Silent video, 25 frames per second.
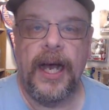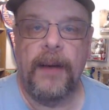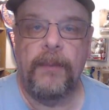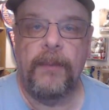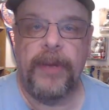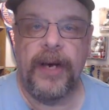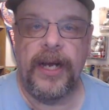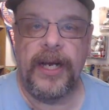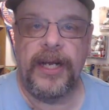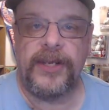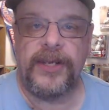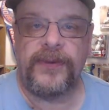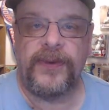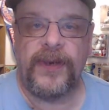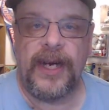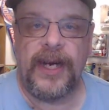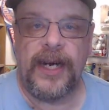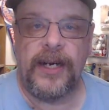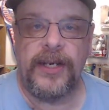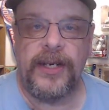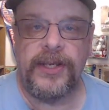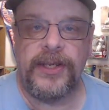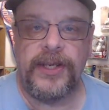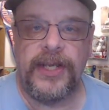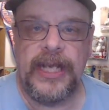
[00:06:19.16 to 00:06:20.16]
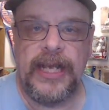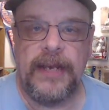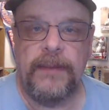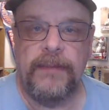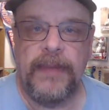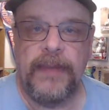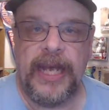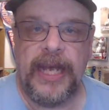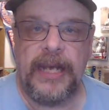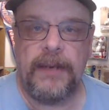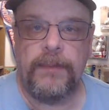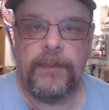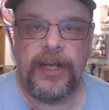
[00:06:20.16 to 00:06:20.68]
But as far as the
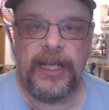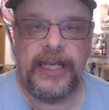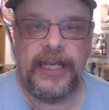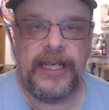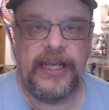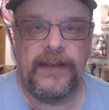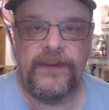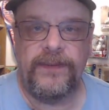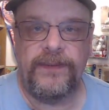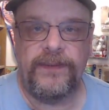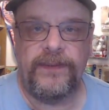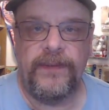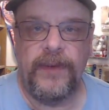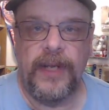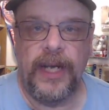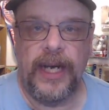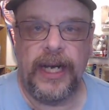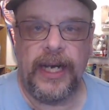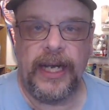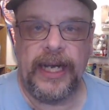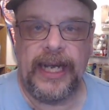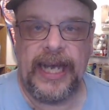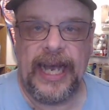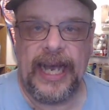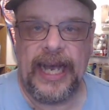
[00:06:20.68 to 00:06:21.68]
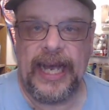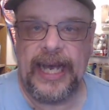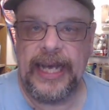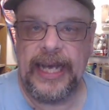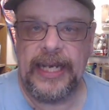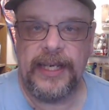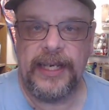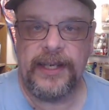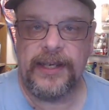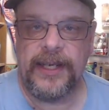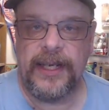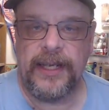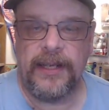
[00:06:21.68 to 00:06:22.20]
make-believe
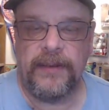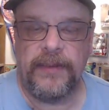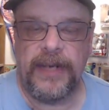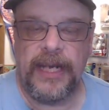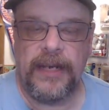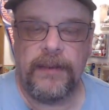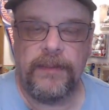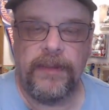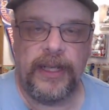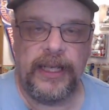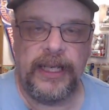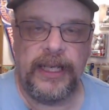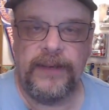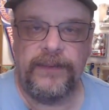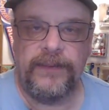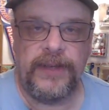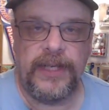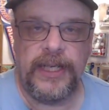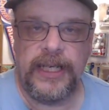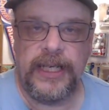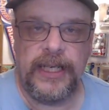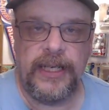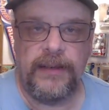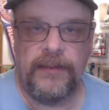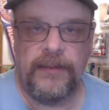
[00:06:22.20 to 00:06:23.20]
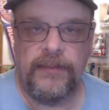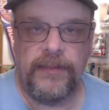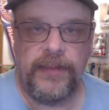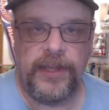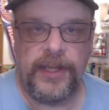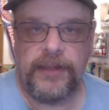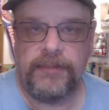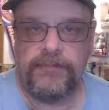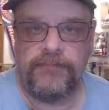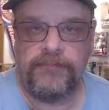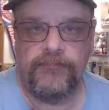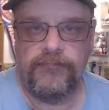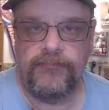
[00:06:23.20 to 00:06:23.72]
guys and the make-believe
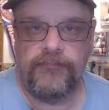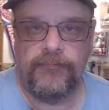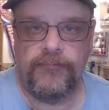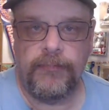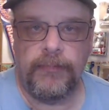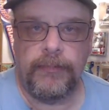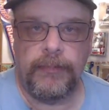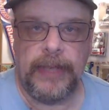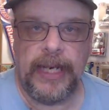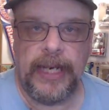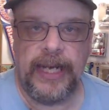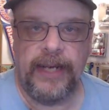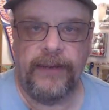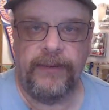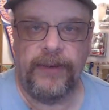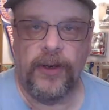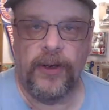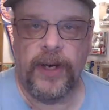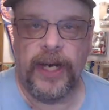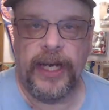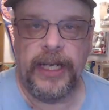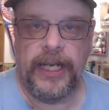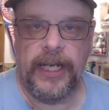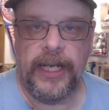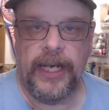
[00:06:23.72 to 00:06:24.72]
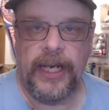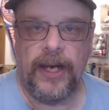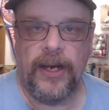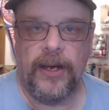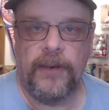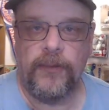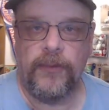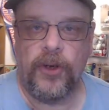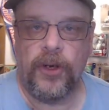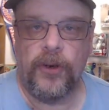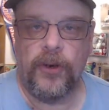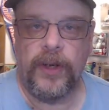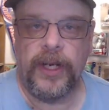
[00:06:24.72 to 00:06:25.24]
teams, I have no idea how
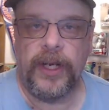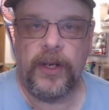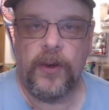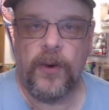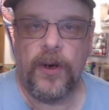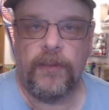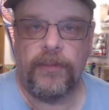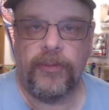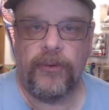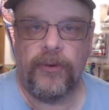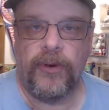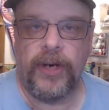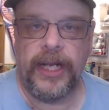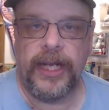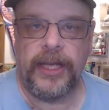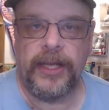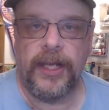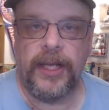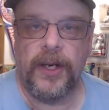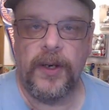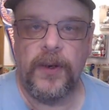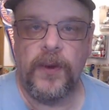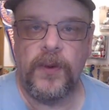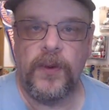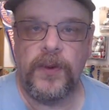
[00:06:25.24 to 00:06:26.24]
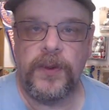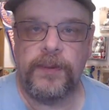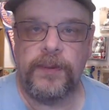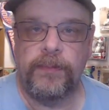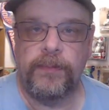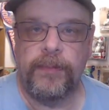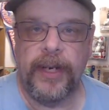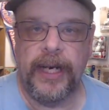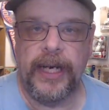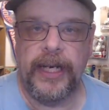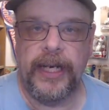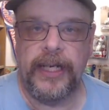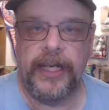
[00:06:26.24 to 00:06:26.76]
I'm going to incorporate those,
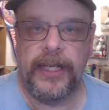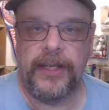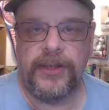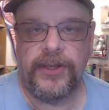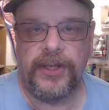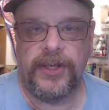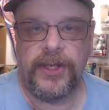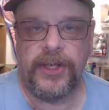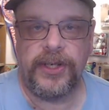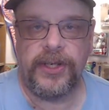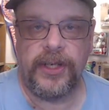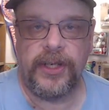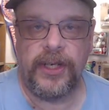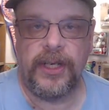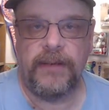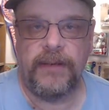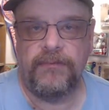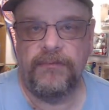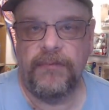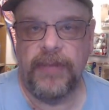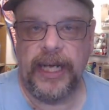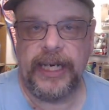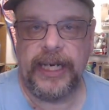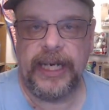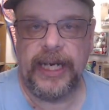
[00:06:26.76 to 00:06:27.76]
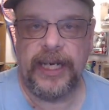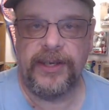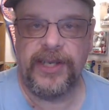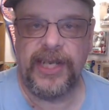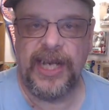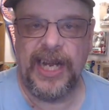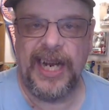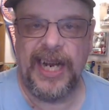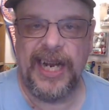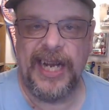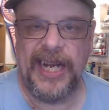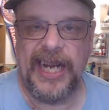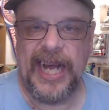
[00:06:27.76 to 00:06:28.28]
but it's just, like I
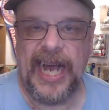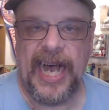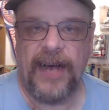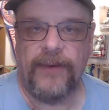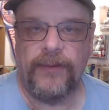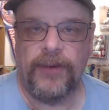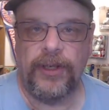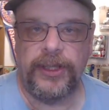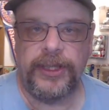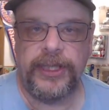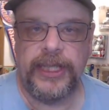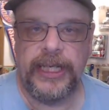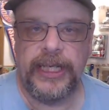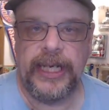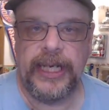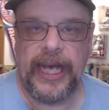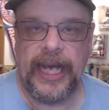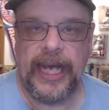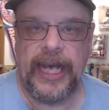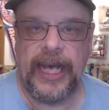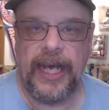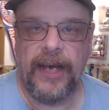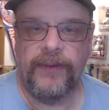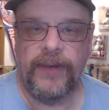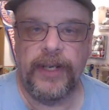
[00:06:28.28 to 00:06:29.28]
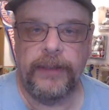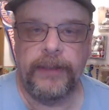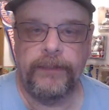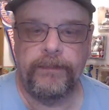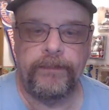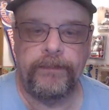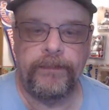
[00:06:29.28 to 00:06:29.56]
said, a novelty to have it.